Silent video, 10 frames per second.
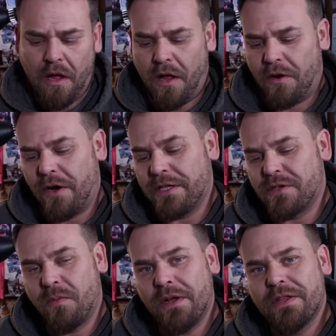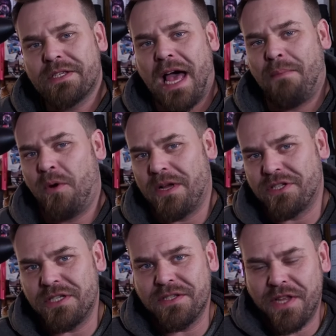All right, so one of the top
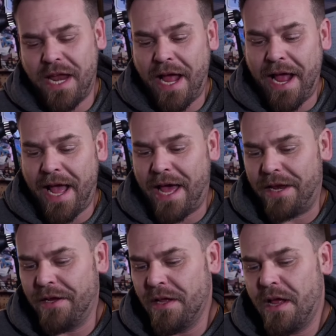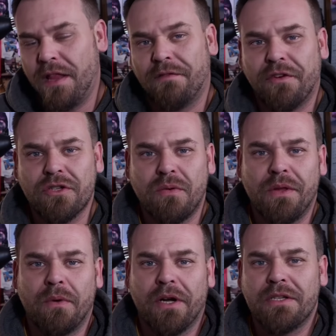questions that I had, and the first one
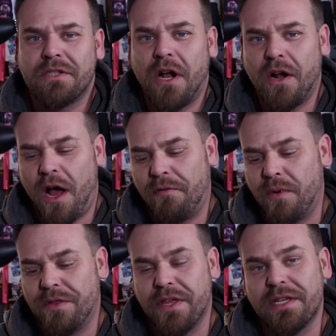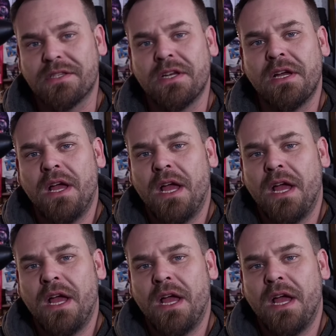that we're going to start off with is,